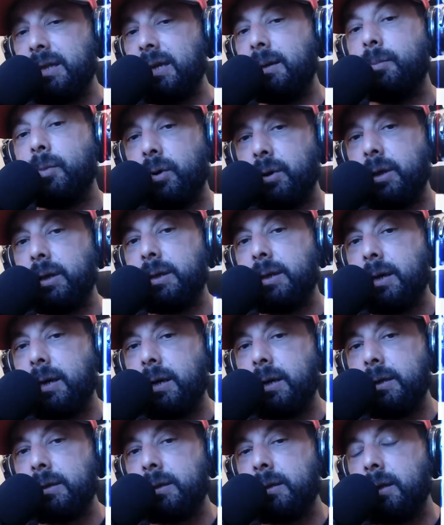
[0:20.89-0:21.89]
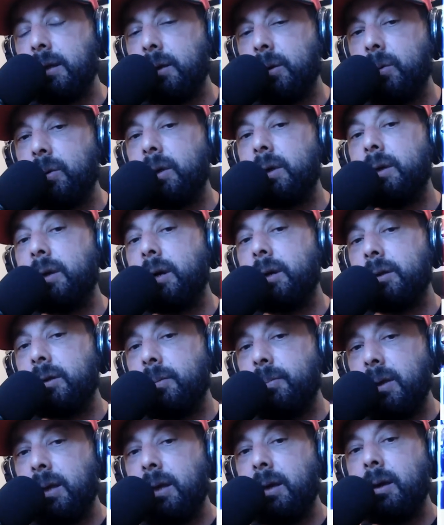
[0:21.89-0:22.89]
demonetized in order not
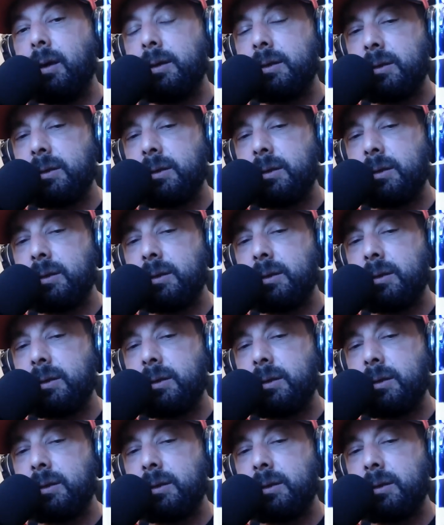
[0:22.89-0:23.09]
to be